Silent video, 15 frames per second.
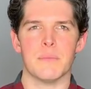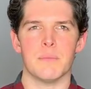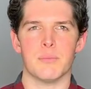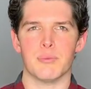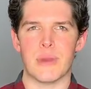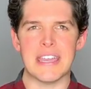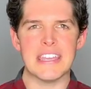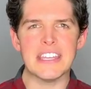
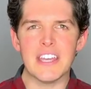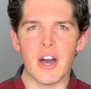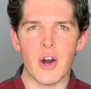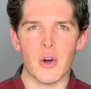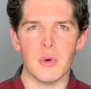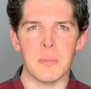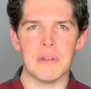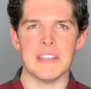Breaking it
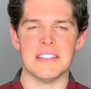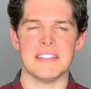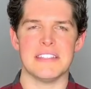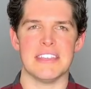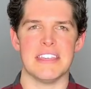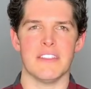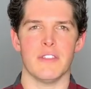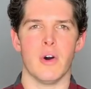open and
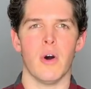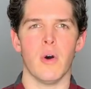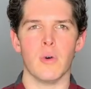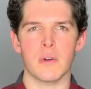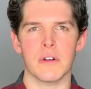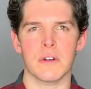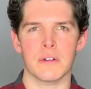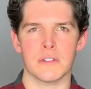seeing the
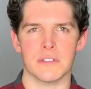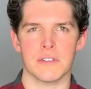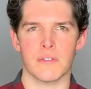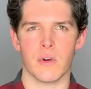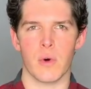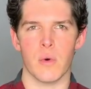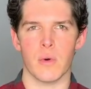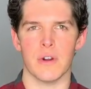whole kernels
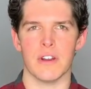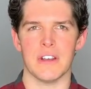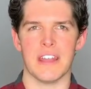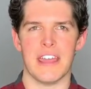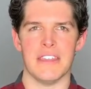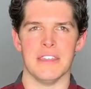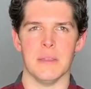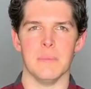of corn
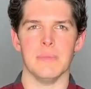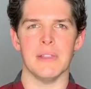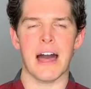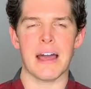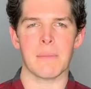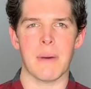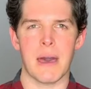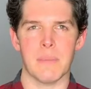and the
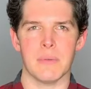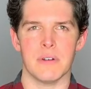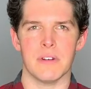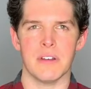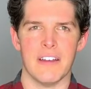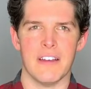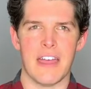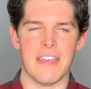black
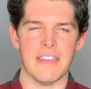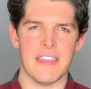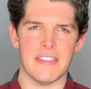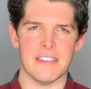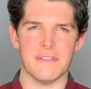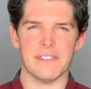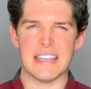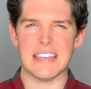pepper and then
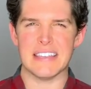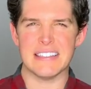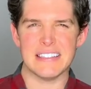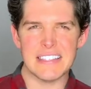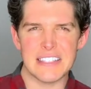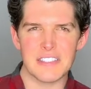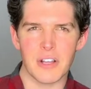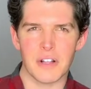the flaky
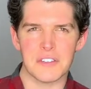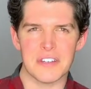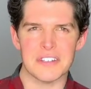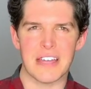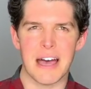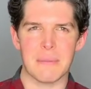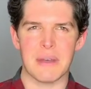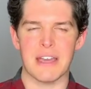sea salt on
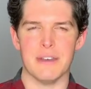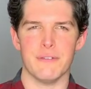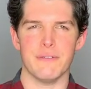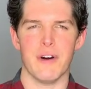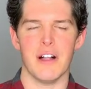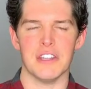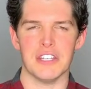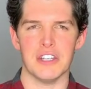top kind of
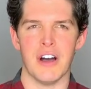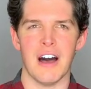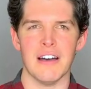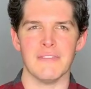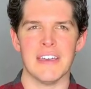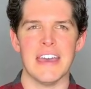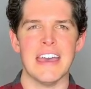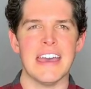falling
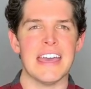off.